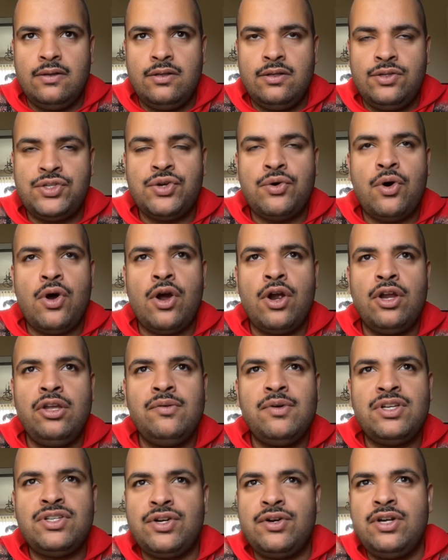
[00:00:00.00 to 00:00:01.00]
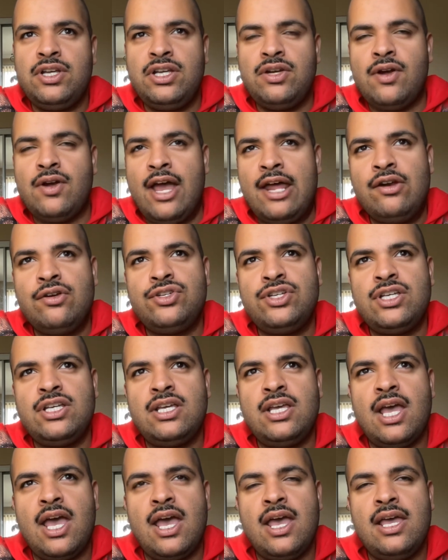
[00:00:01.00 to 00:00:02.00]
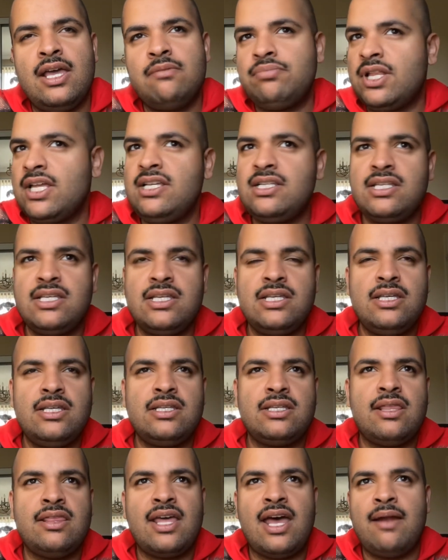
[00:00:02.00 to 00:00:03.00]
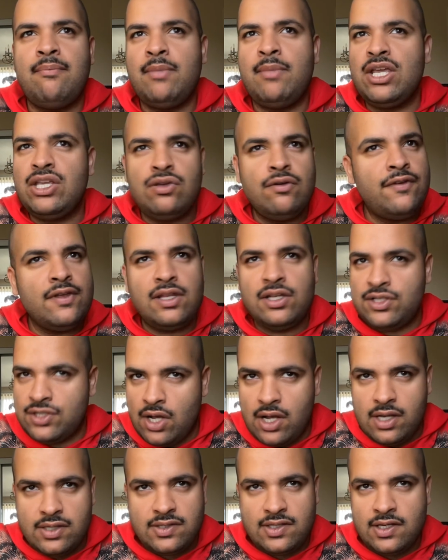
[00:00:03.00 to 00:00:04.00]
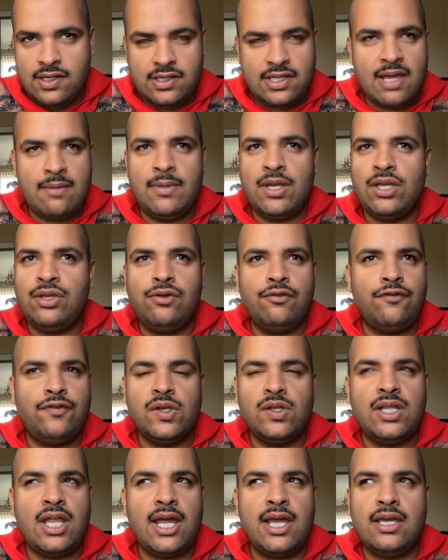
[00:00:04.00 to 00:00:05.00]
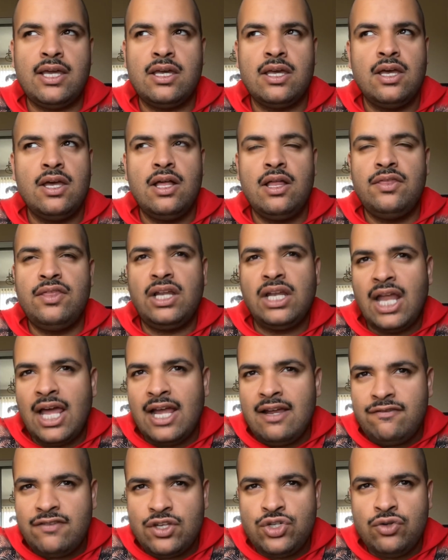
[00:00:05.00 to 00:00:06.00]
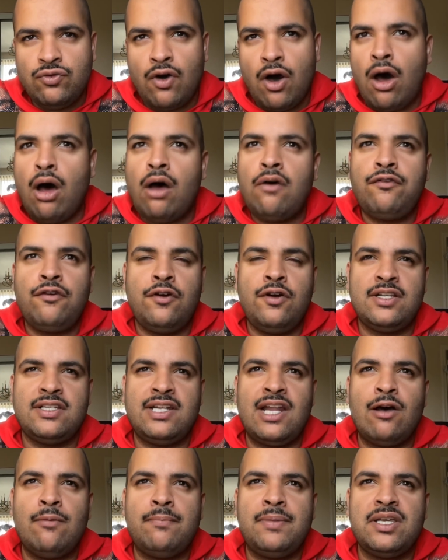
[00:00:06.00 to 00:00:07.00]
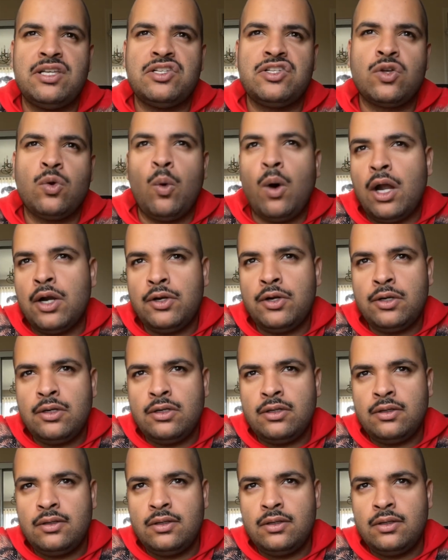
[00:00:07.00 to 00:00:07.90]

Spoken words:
So are you exerting your energy in places that make you feel exhausted, that make you feel like the life that you've offered is now being squandered?